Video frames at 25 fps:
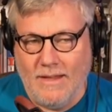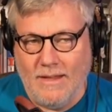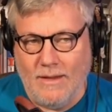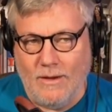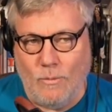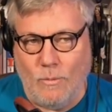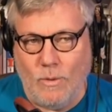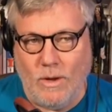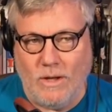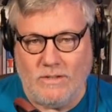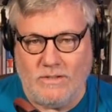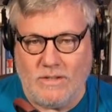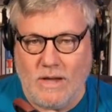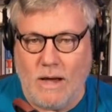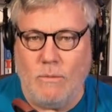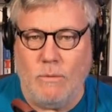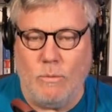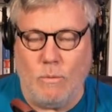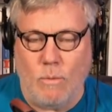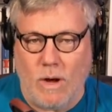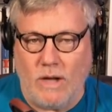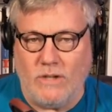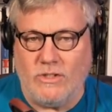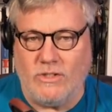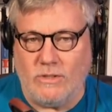was I
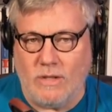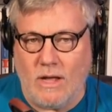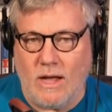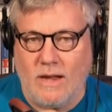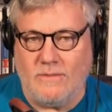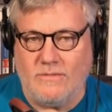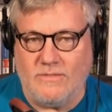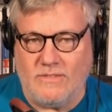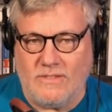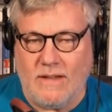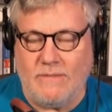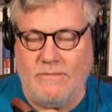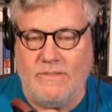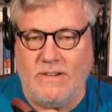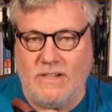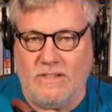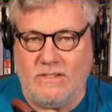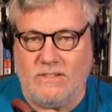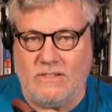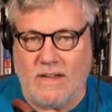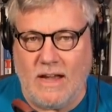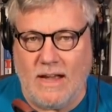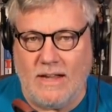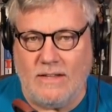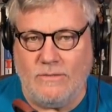would watch a lot of 70s
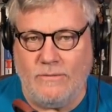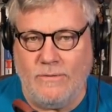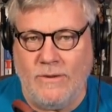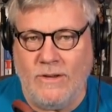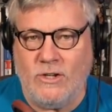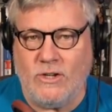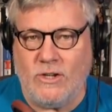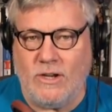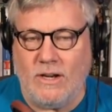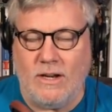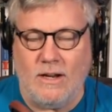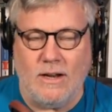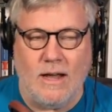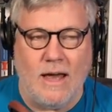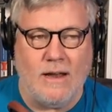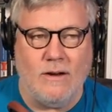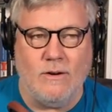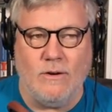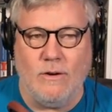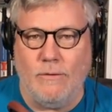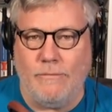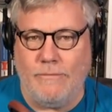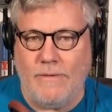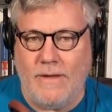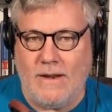science fiction and I
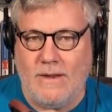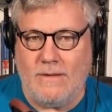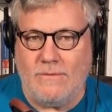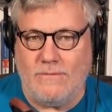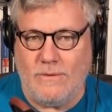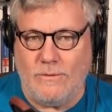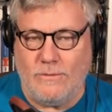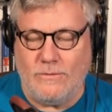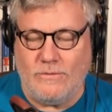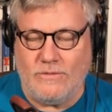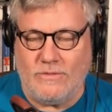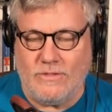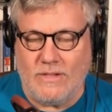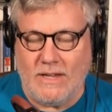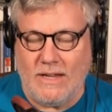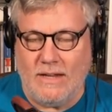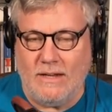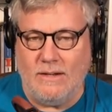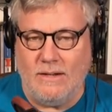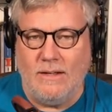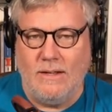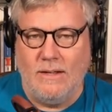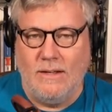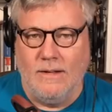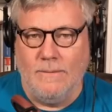don't know if any of you've
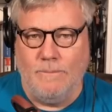seen